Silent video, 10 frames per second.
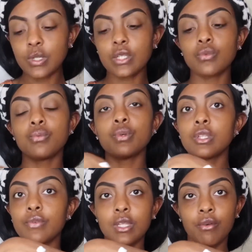one is
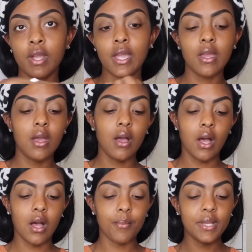really great
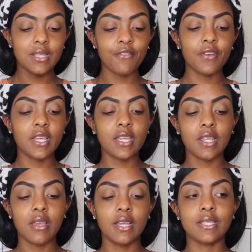because I feel like
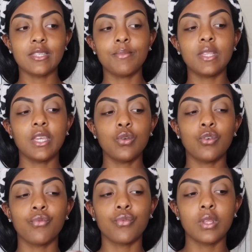it's something that you
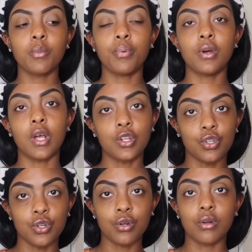can really put
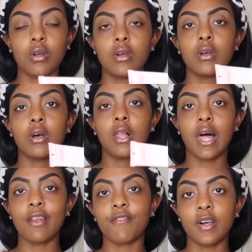under a
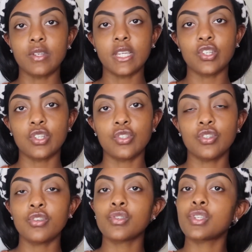lot of foundations.
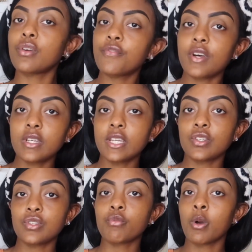You know, certain
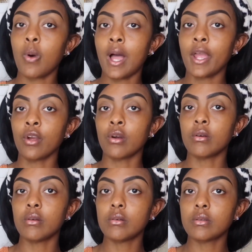foundations
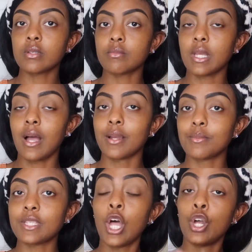require
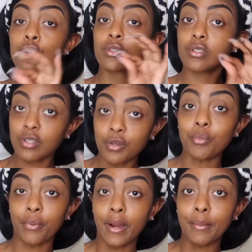sometimes
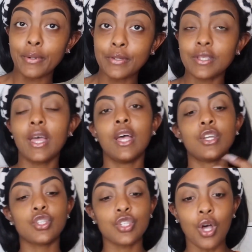certain primers.
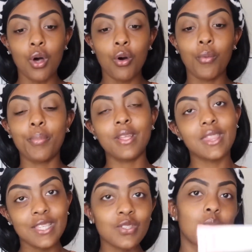So, but
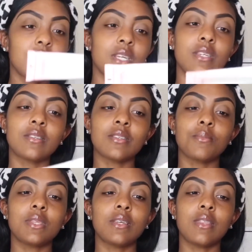this one is
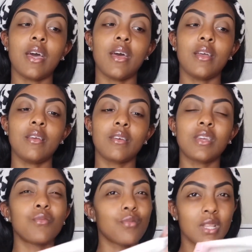something that
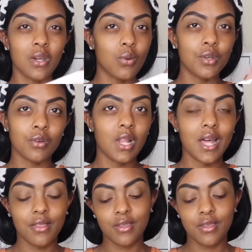can really go under a lot of